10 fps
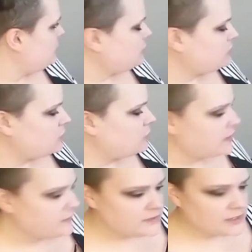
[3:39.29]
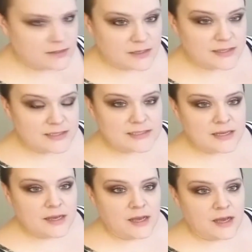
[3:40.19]
So what I've done is
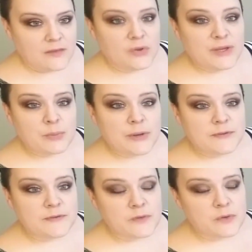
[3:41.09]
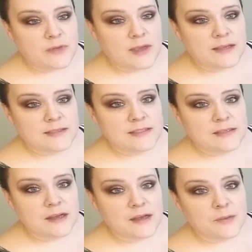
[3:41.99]
I've only prepped a few things
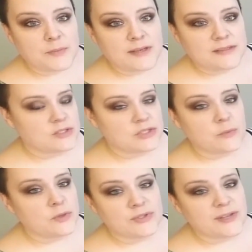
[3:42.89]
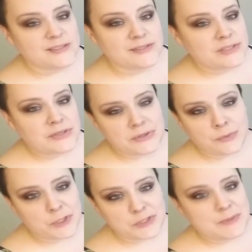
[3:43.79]
because I just don't want you guys to sit here
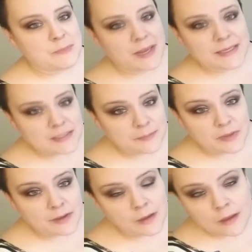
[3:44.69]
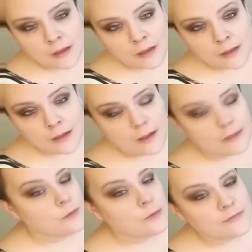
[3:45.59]
and watch me paint something
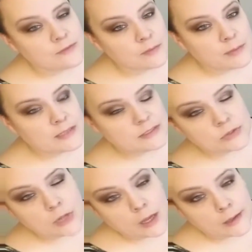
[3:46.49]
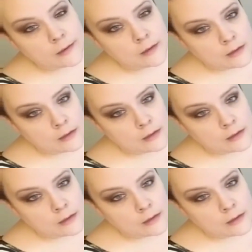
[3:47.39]
and then wait for the paint to dry.